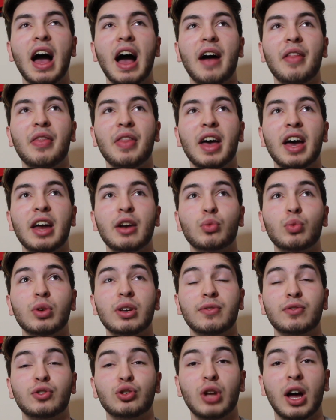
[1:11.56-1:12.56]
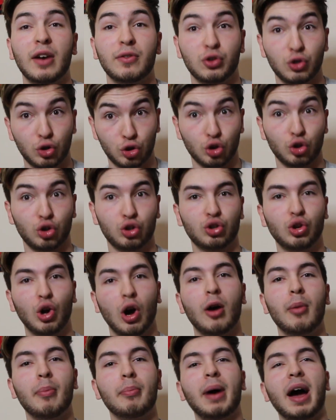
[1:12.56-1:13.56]
and then I've just
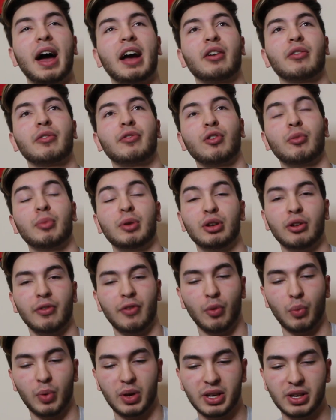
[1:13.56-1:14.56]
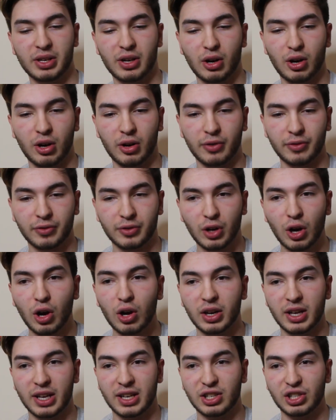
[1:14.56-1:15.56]
gotten back from another week of
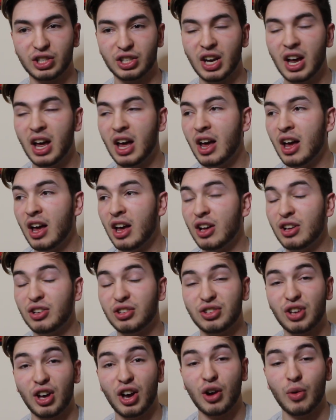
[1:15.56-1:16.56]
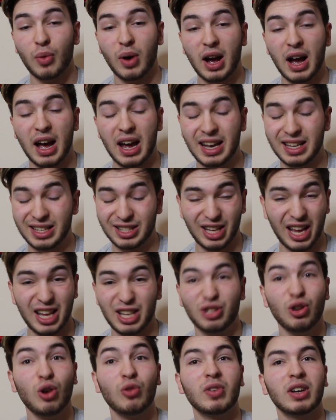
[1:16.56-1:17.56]
college. So
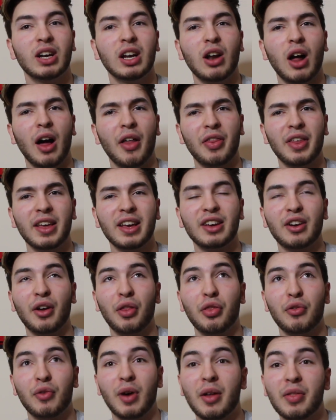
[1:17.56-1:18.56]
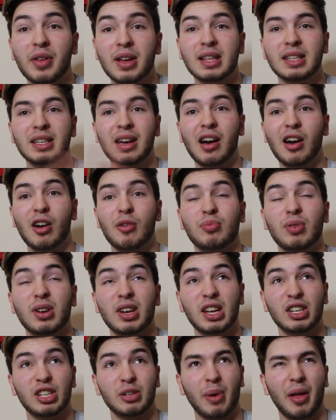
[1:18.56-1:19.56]
it's not really a lot. I think throughout the entire
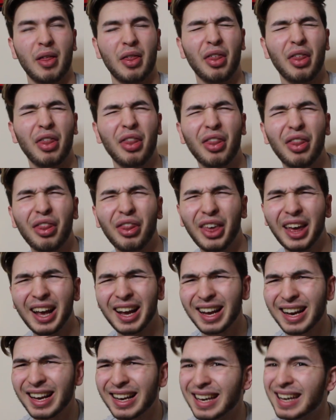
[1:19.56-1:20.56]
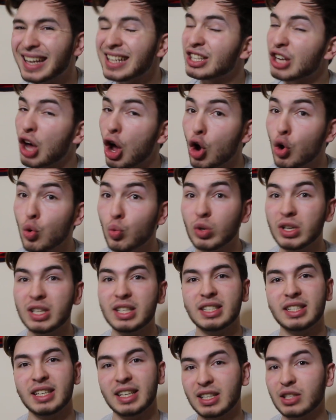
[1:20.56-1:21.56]
apprenticeship, I think it's only
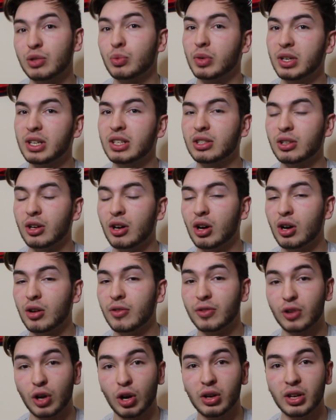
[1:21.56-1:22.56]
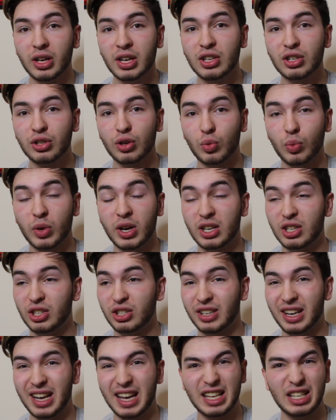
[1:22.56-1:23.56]
6 weeks of college,
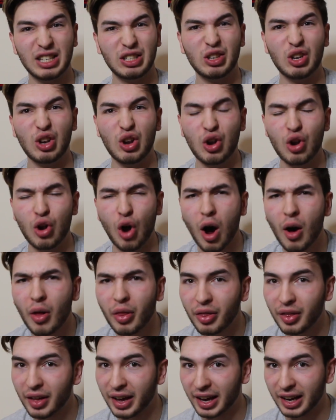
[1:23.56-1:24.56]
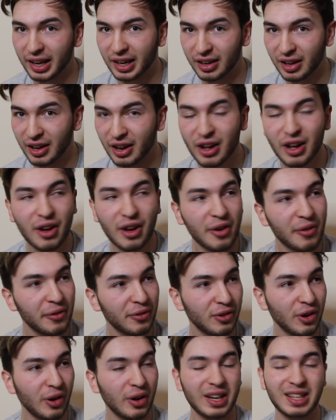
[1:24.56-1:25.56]
which is nothing
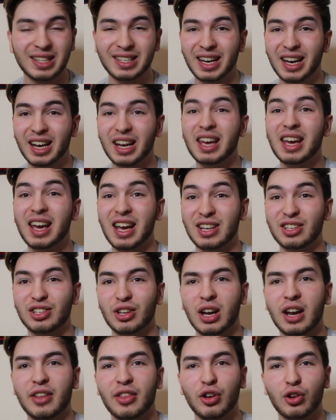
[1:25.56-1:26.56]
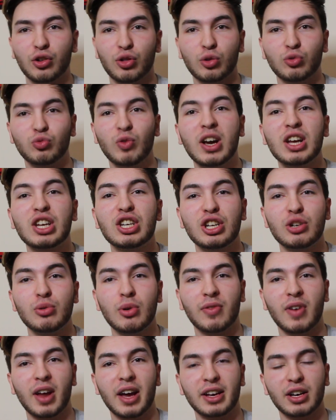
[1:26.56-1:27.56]
throughout an entire year. So like the ratio
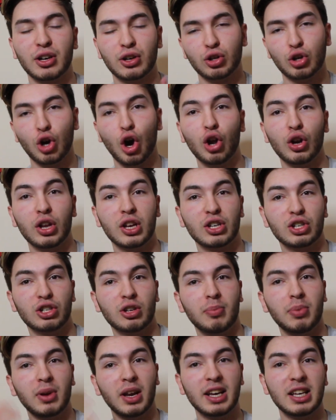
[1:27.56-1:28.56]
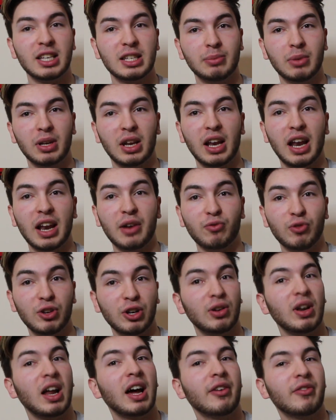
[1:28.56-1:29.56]
of like college to placement and
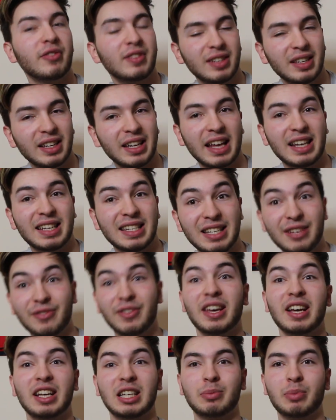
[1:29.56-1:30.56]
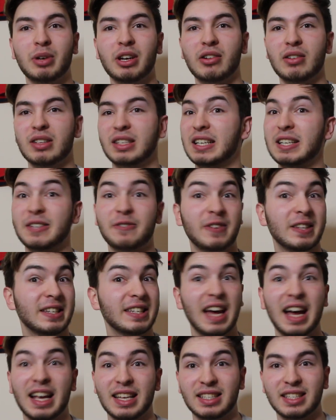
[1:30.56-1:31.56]
real life TV experience is
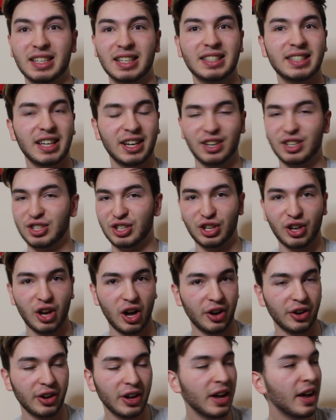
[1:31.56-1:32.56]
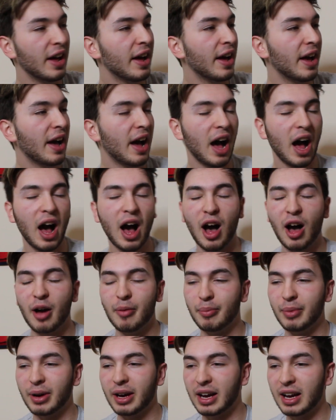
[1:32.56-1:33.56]
fantastic, second to none.
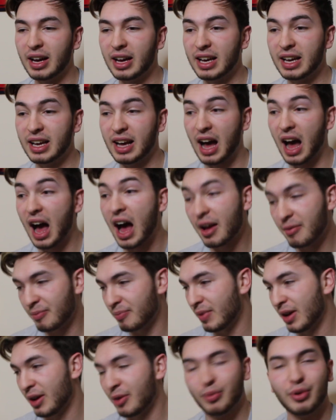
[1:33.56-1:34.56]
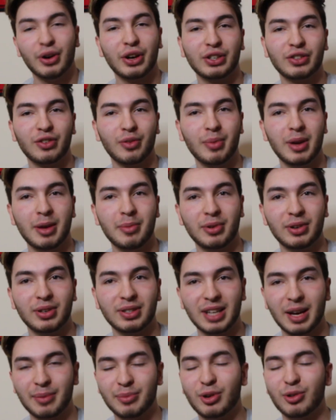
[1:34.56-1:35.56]
It works for me
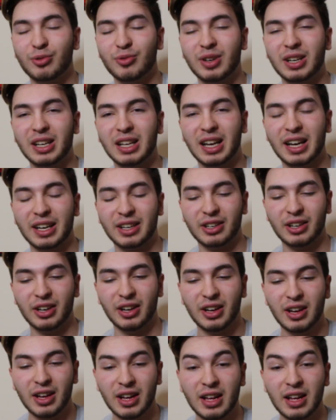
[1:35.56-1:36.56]
because I'm not really like a